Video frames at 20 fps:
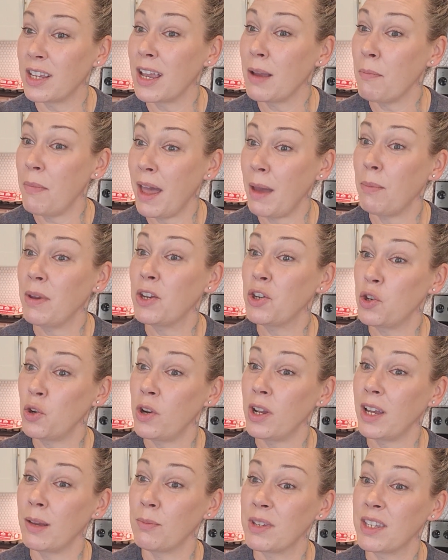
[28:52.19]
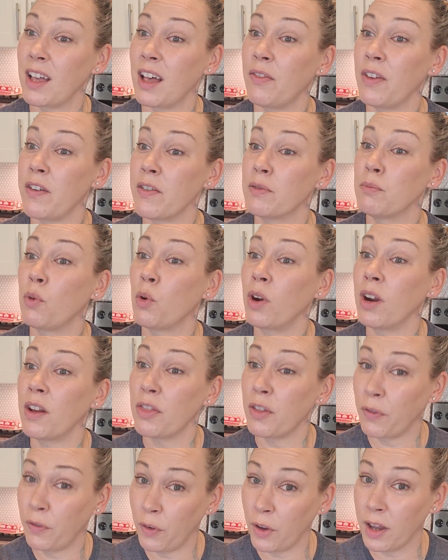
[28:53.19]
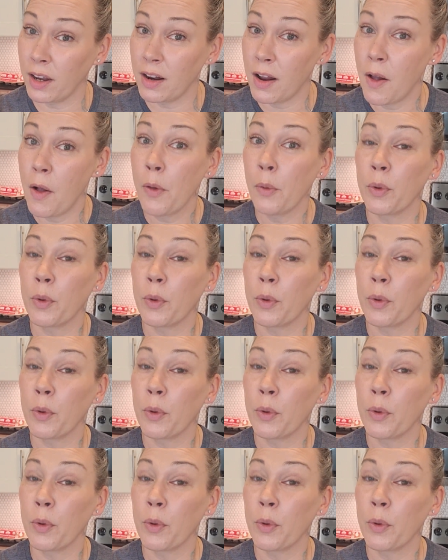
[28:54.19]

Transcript: he may be shooting himself even more in the foot